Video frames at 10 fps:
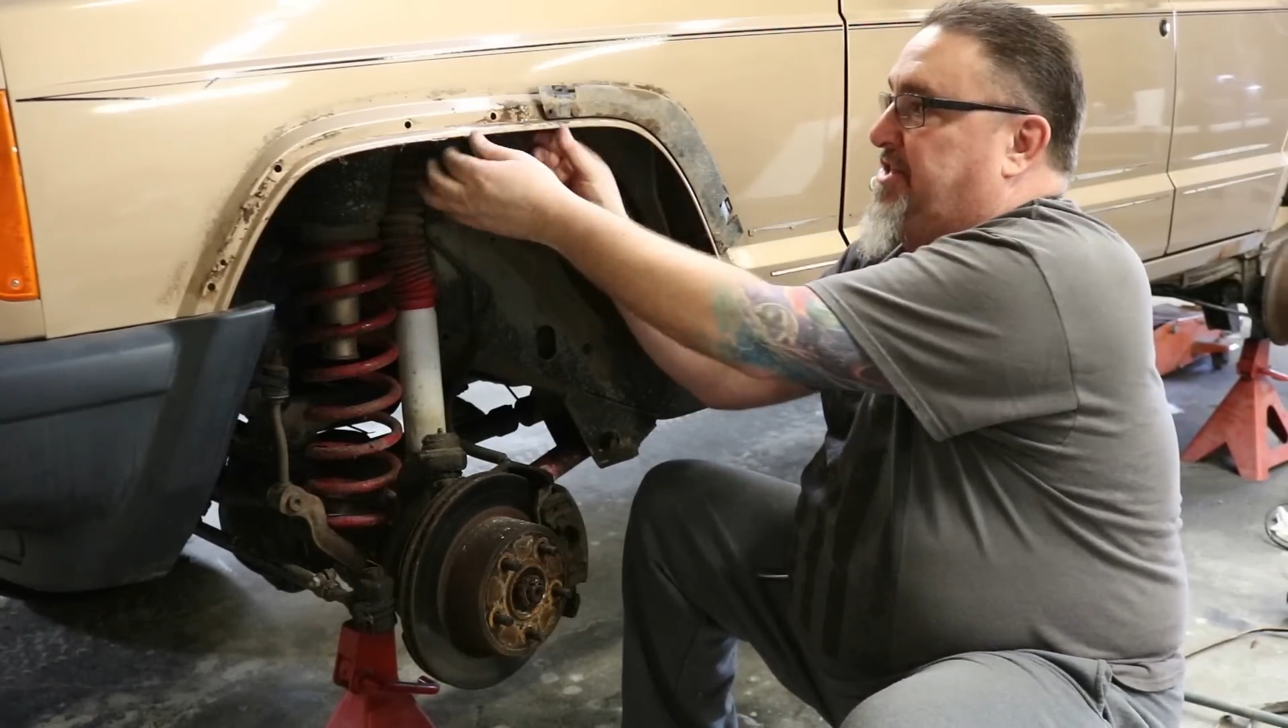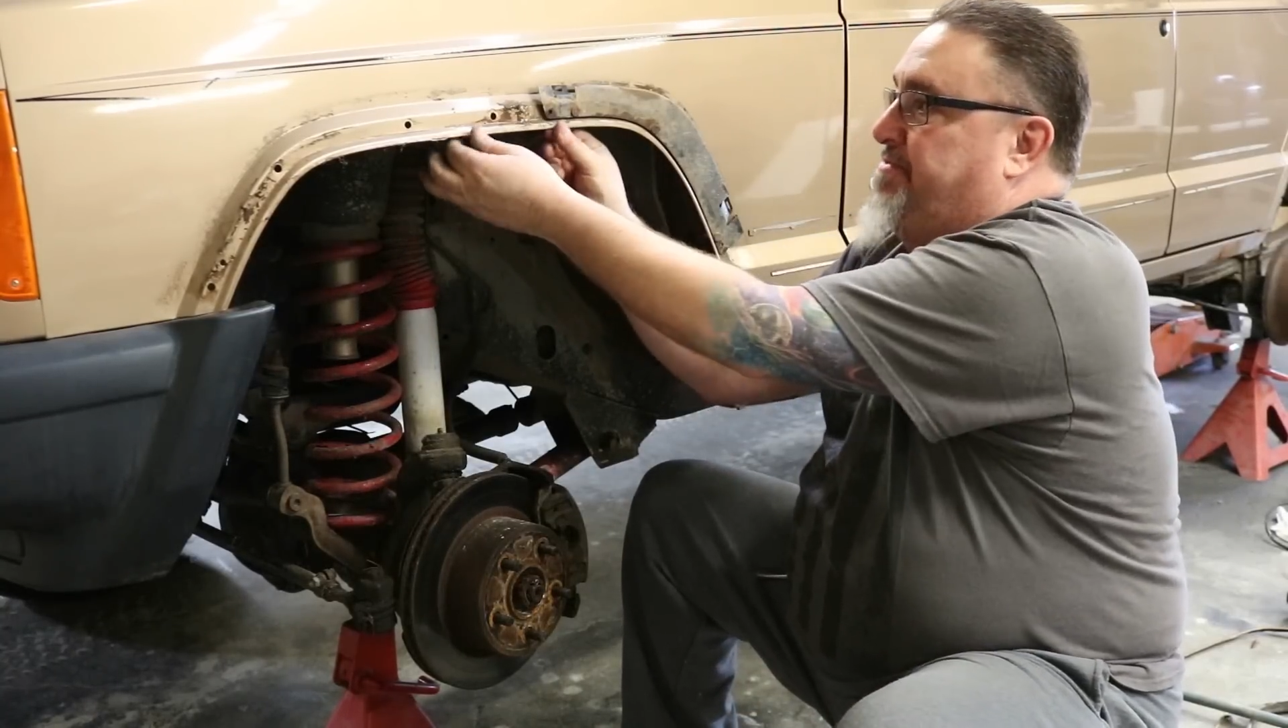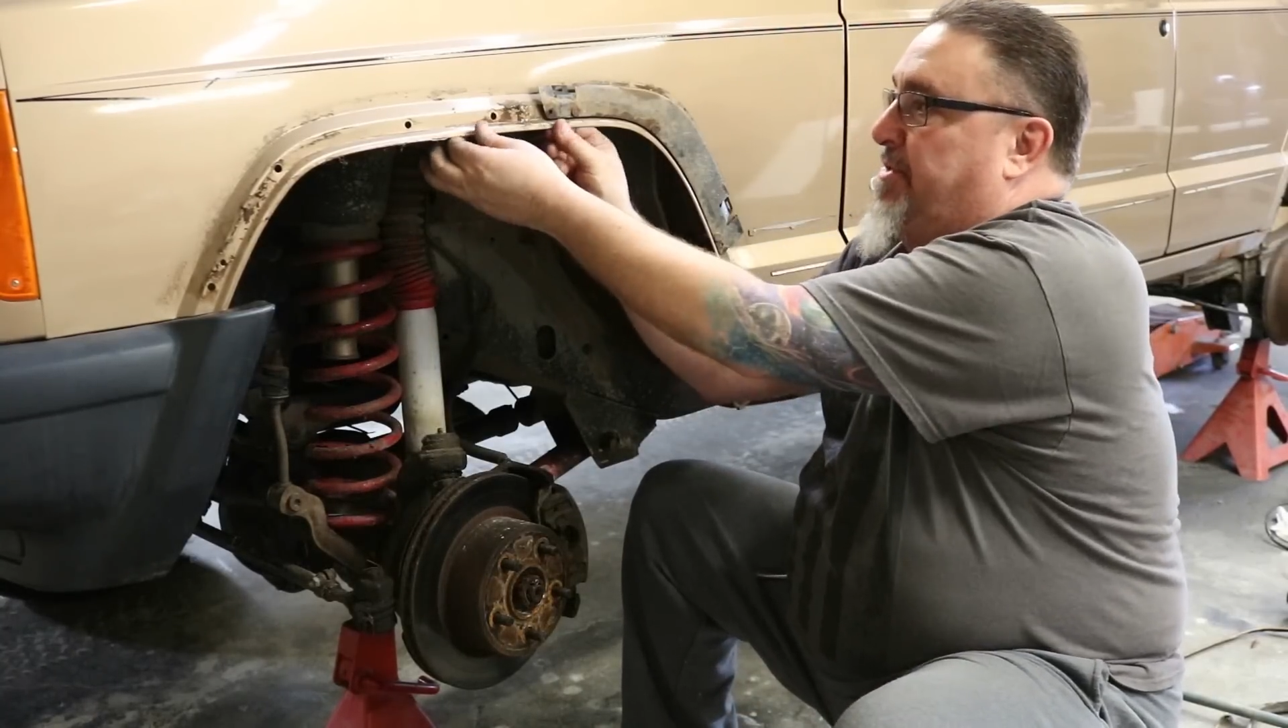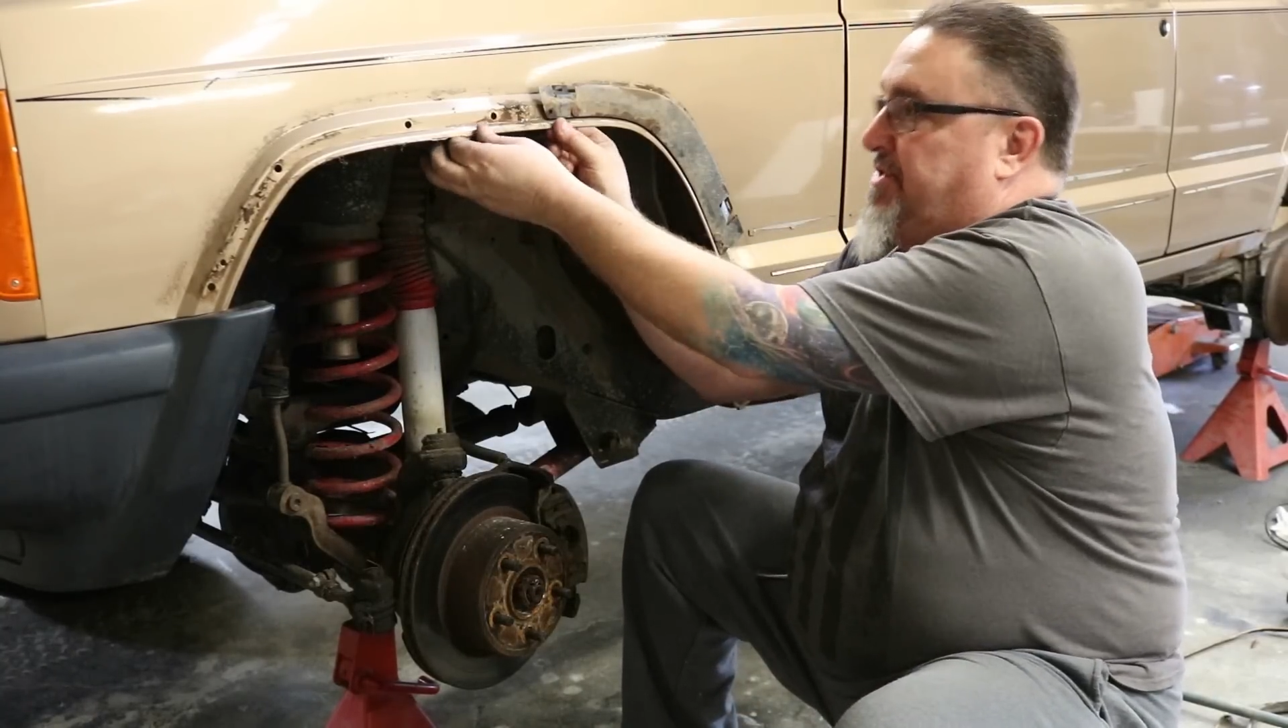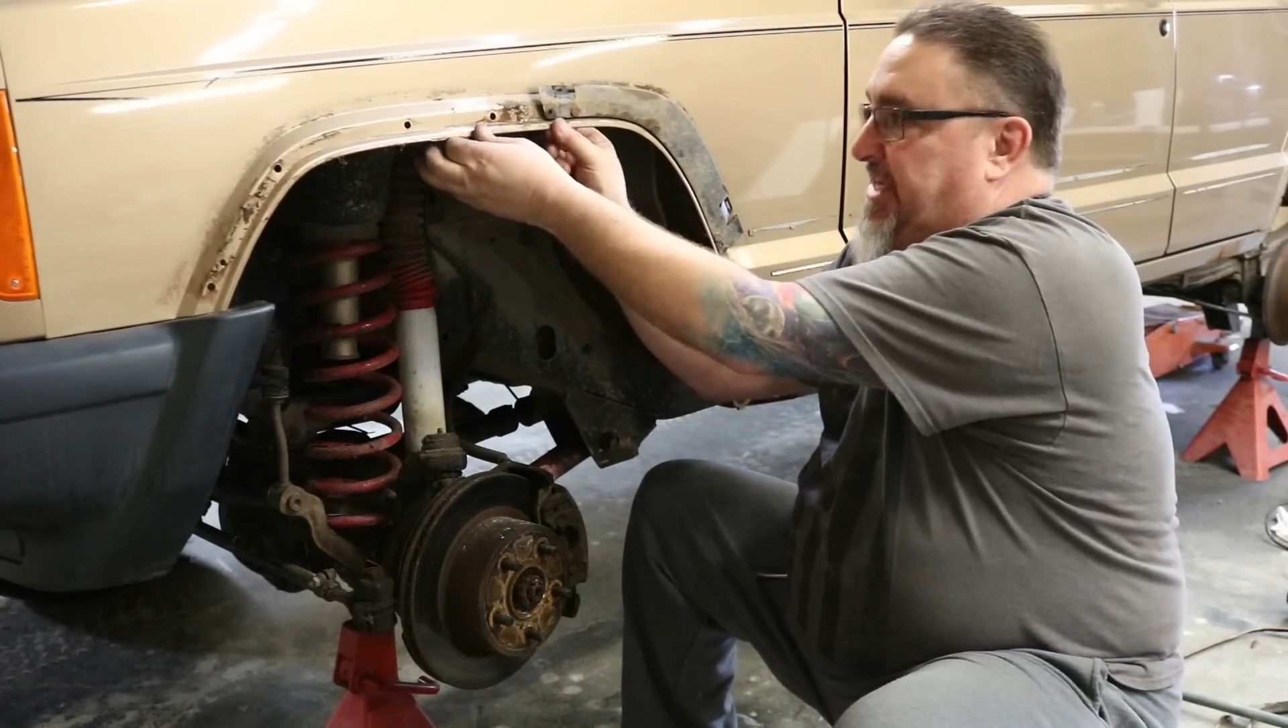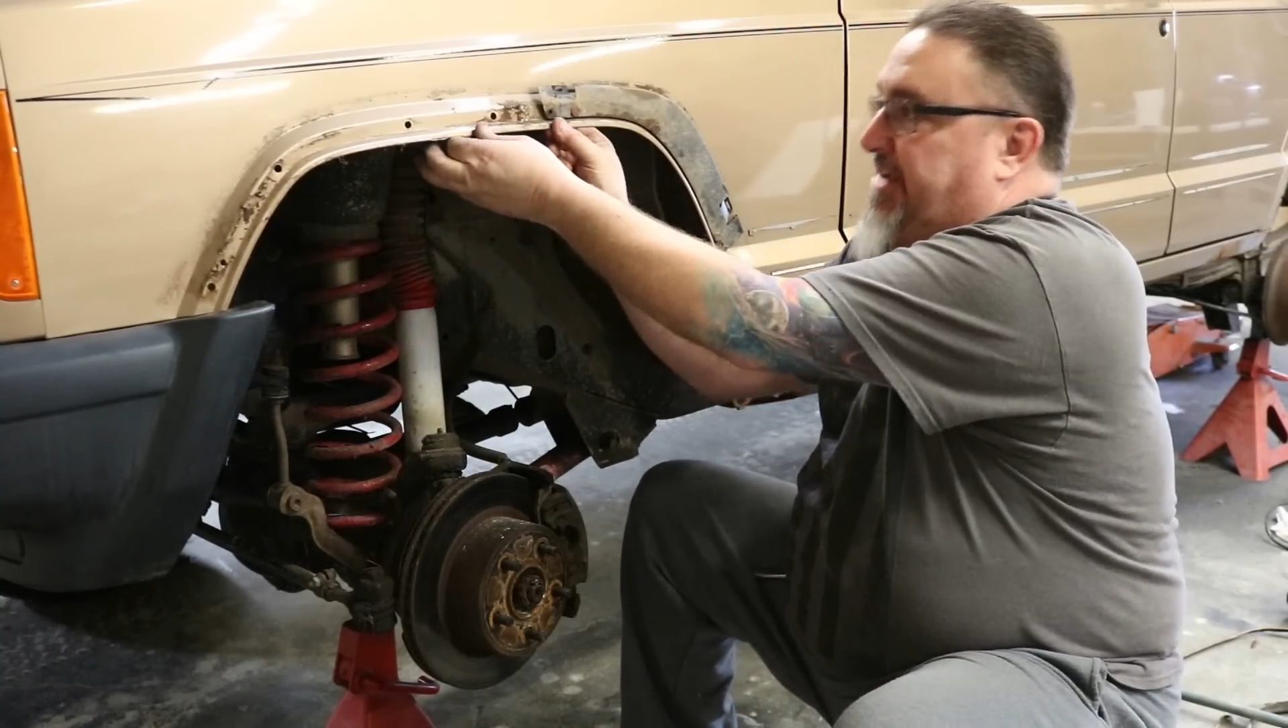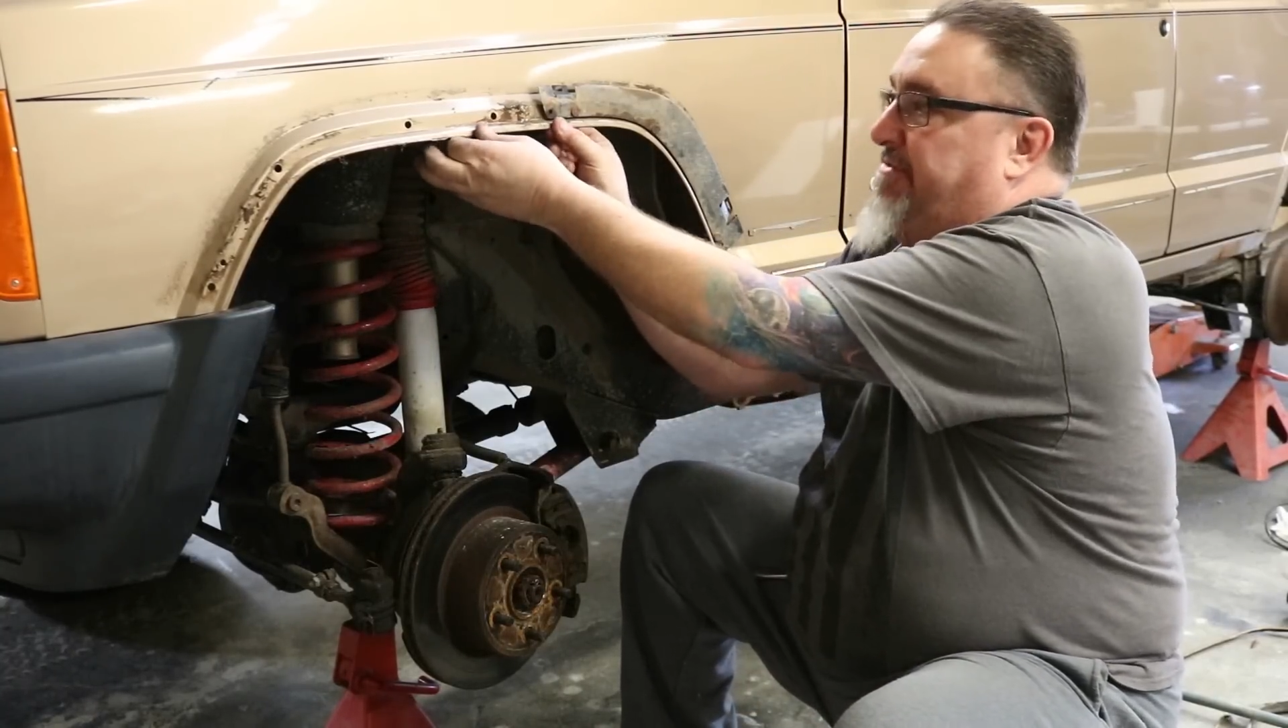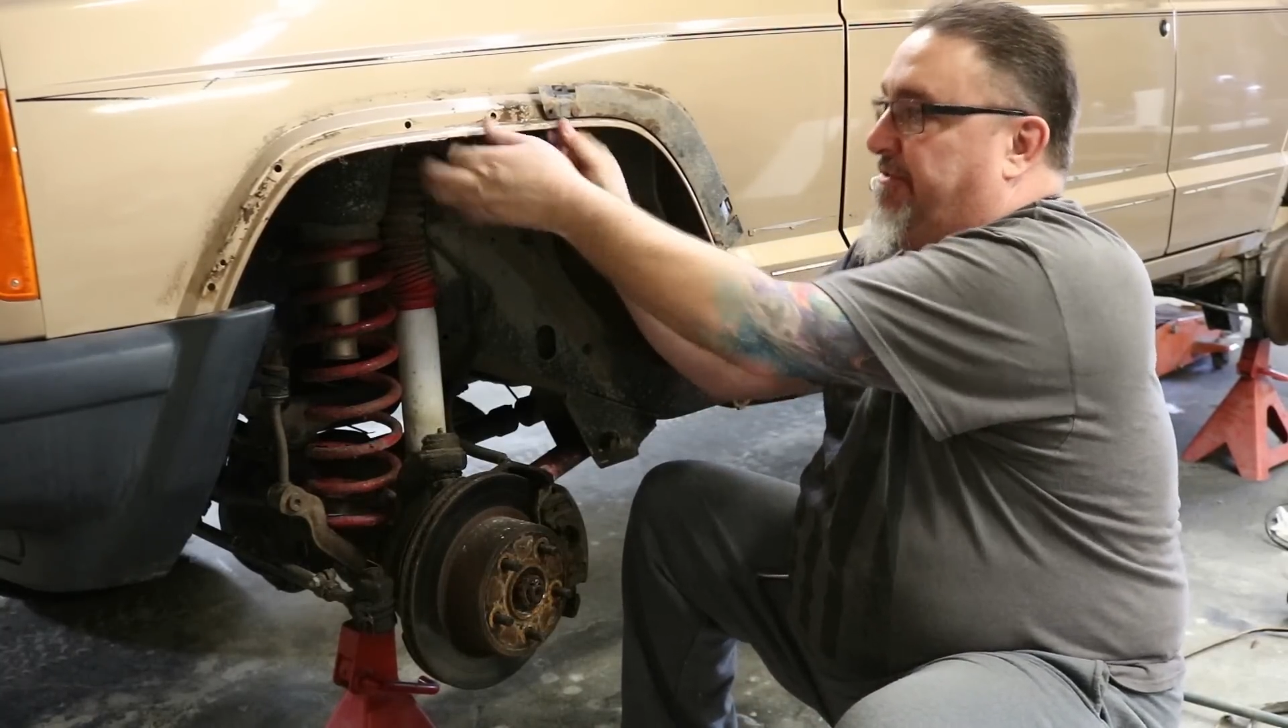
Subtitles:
It's supposed to give